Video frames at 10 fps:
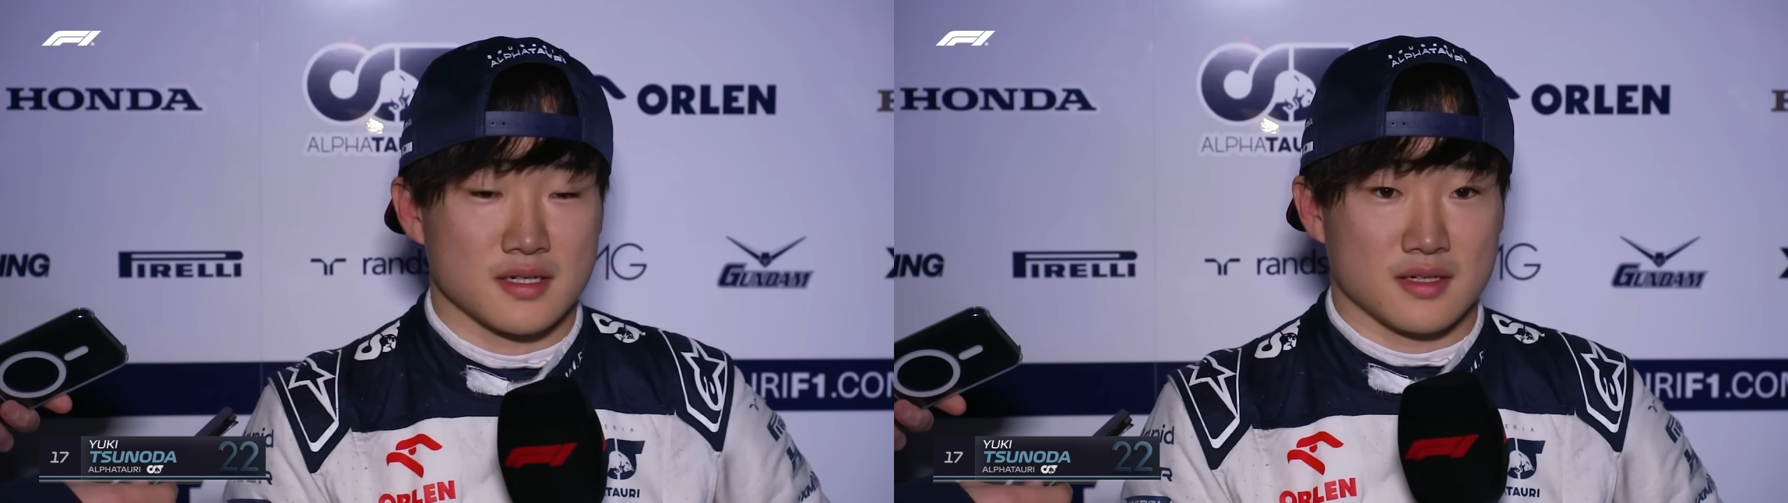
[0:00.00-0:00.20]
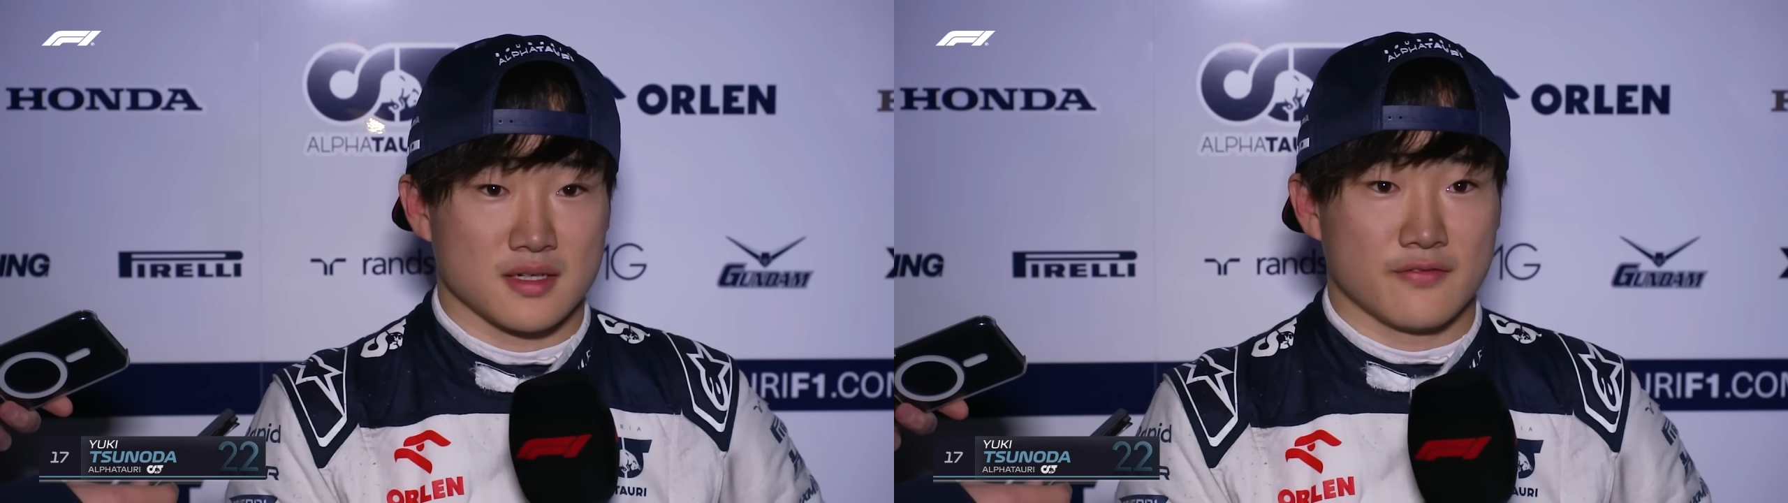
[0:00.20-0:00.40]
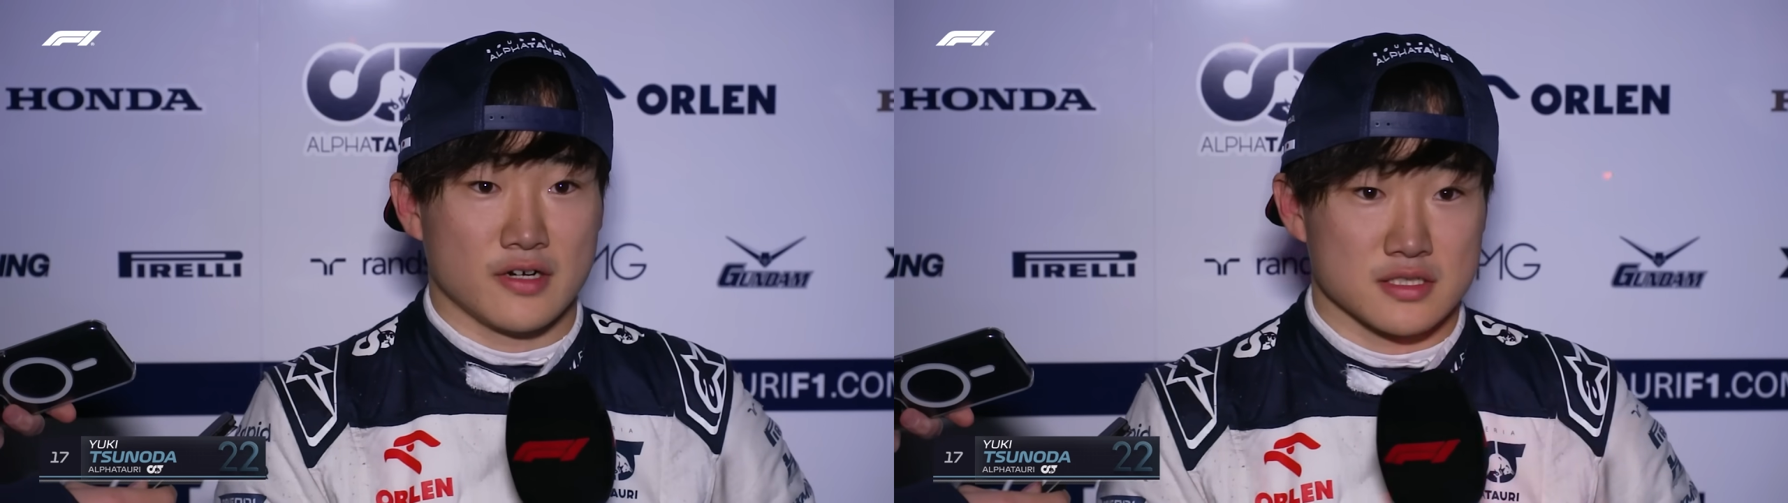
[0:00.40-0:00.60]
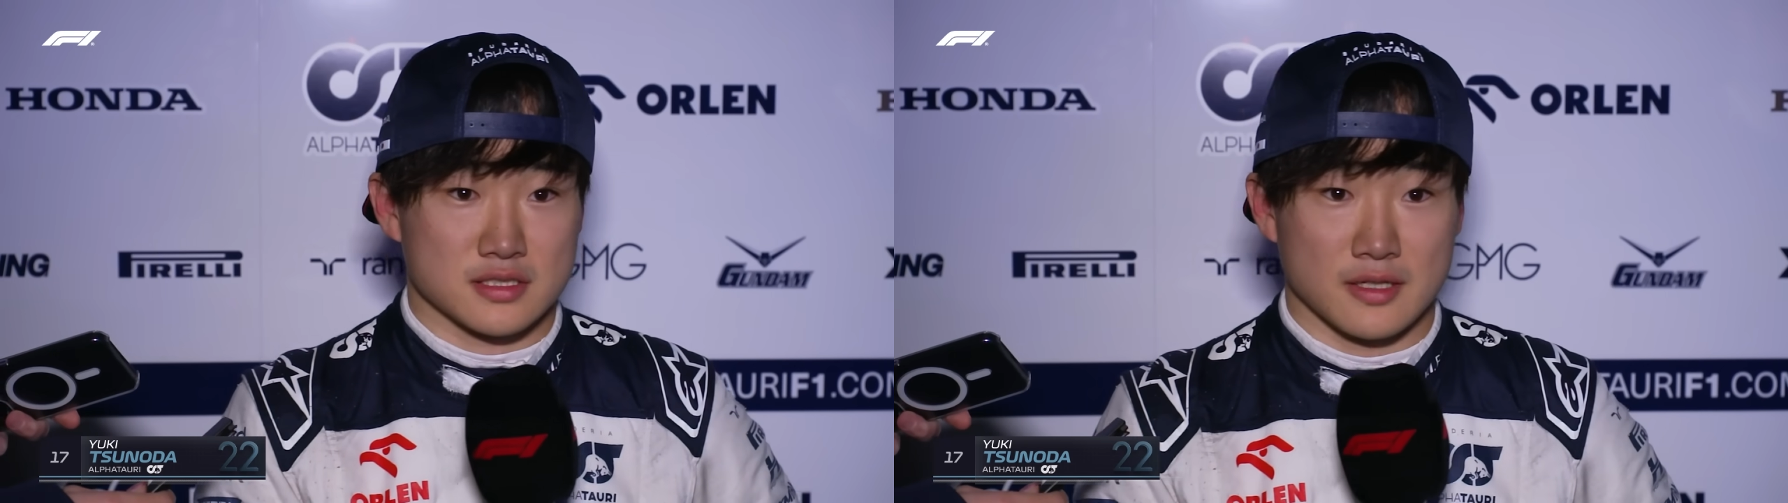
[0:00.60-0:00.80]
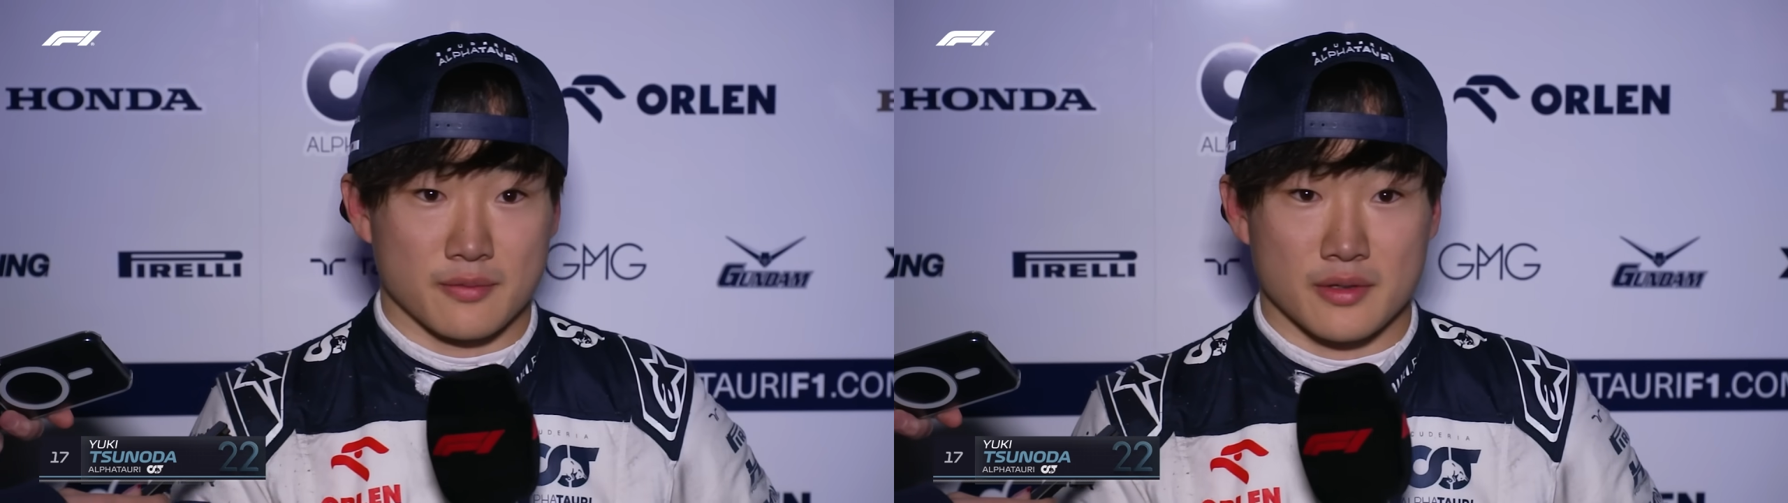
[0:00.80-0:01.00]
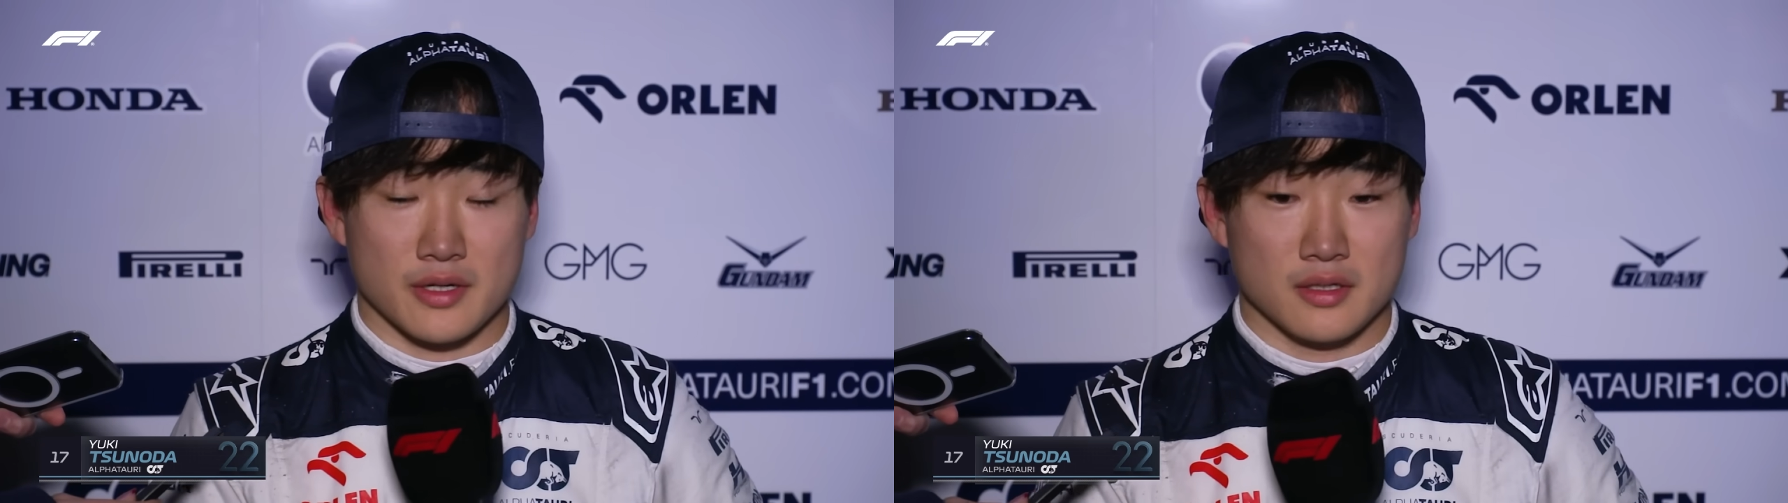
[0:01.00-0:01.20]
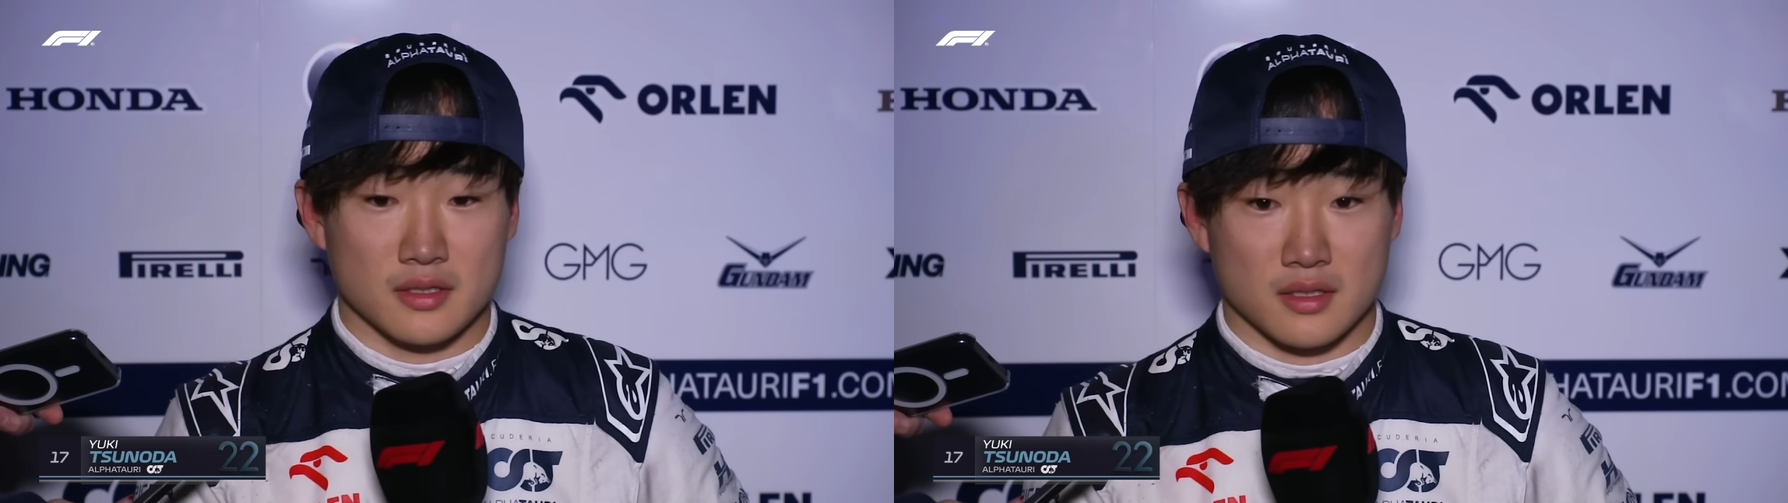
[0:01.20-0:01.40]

very slippery.